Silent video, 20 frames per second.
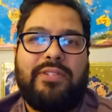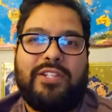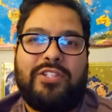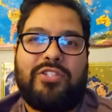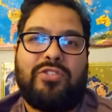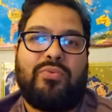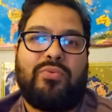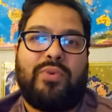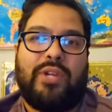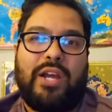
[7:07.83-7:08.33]

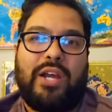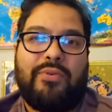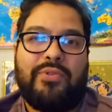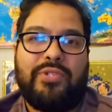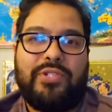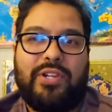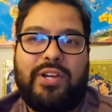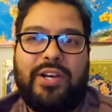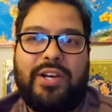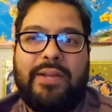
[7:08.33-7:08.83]
This is what I
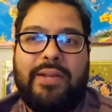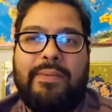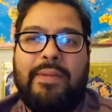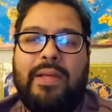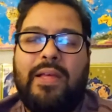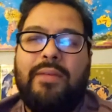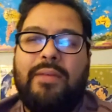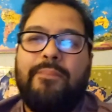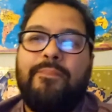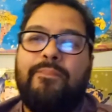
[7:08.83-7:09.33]
was taught,
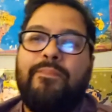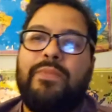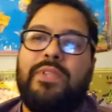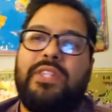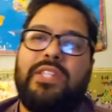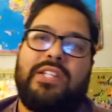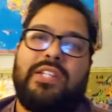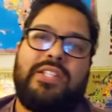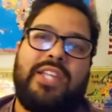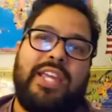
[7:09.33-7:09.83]

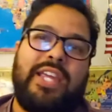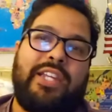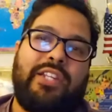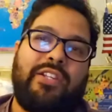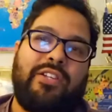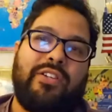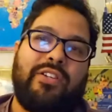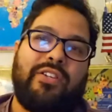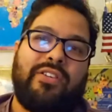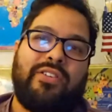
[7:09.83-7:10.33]
to take
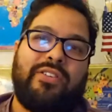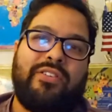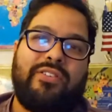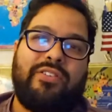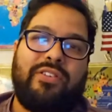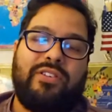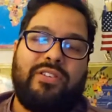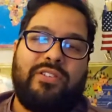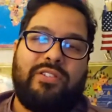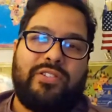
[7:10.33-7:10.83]
your
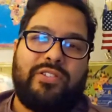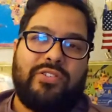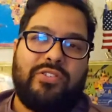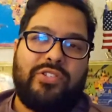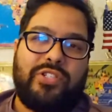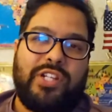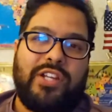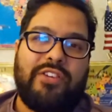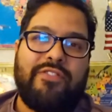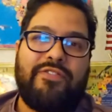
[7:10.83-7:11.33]

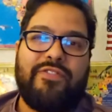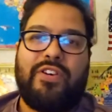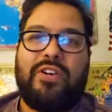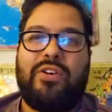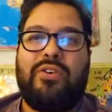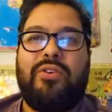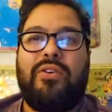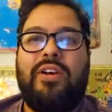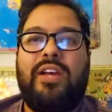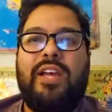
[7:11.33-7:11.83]

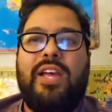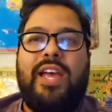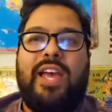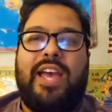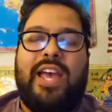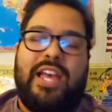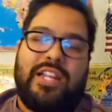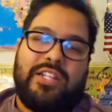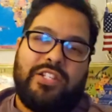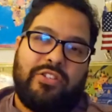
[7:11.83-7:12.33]
GFO
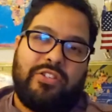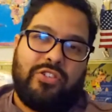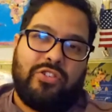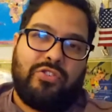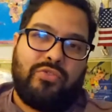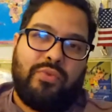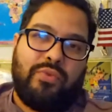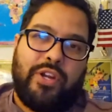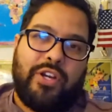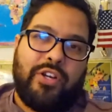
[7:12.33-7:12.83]
and to
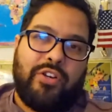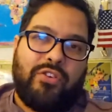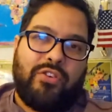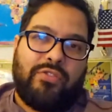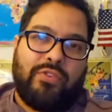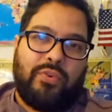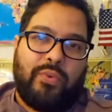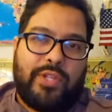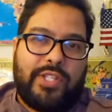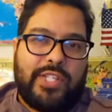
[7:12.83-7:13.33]
just run it
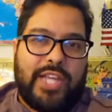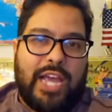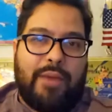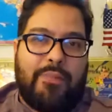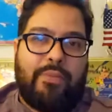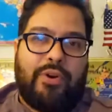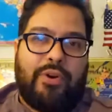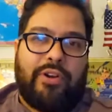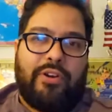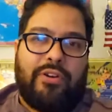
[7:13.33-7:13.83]
over with
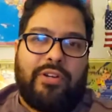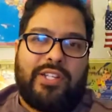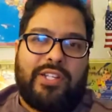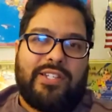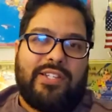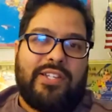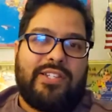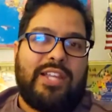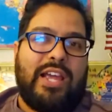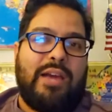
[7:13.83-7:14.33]
tap water,
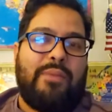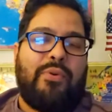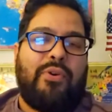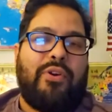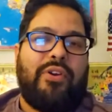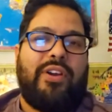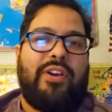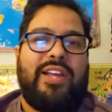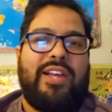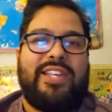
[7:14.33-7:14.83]
because the tap
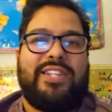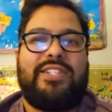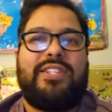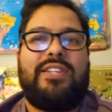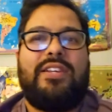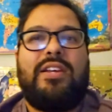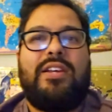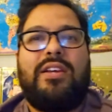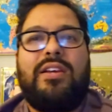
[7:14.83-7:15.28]
water has